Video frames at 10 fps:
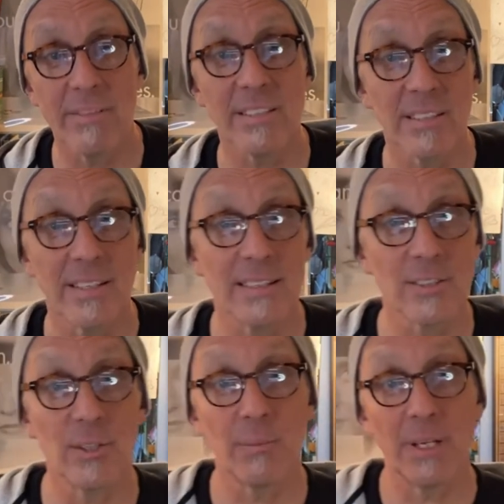that's
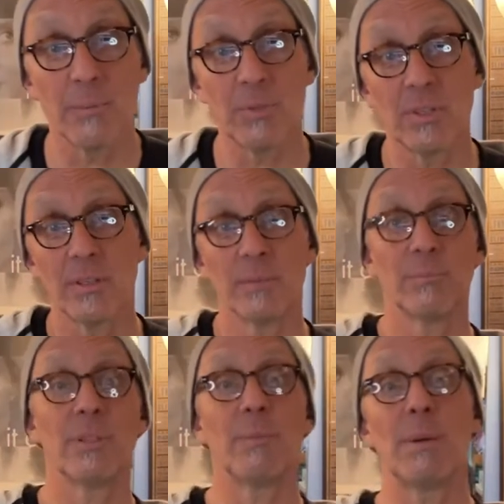going to be up to
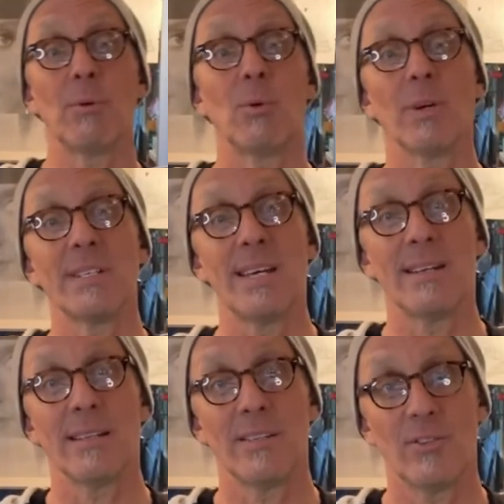the people who are
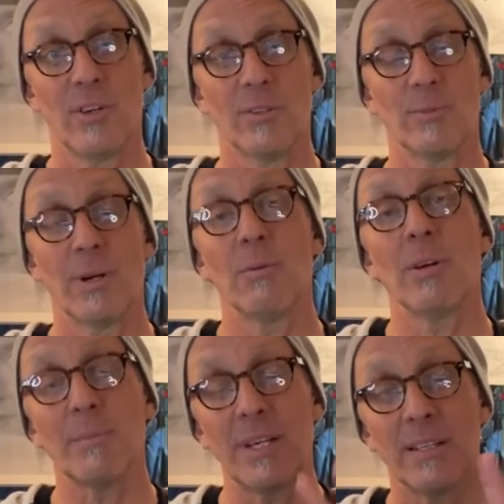attending the shows, but I want
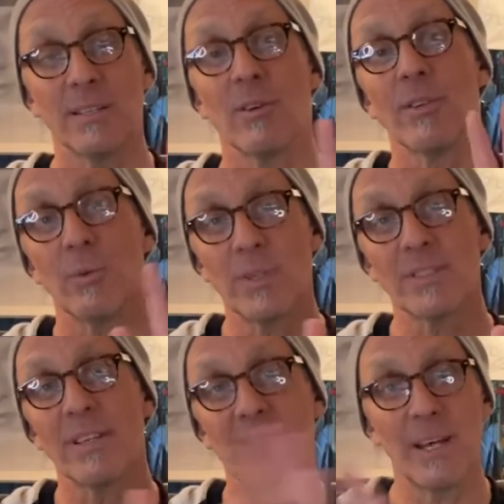to be clear on the risk
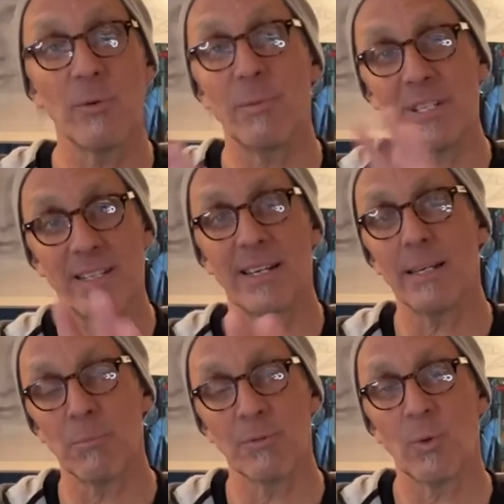that they would be
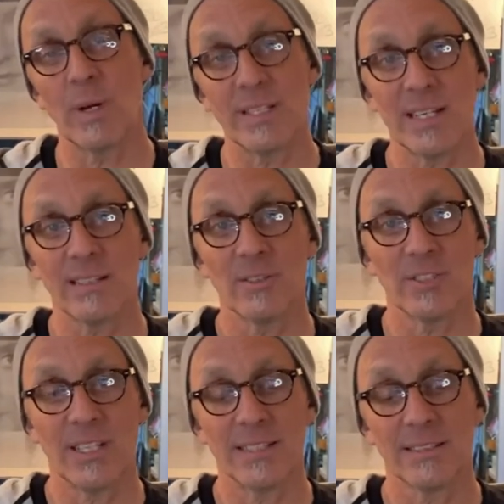taking before I take those
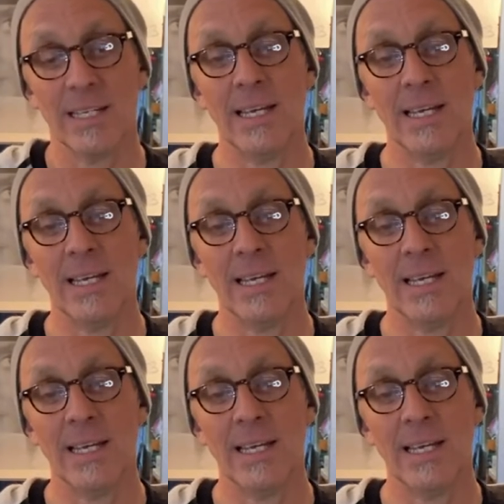gigs.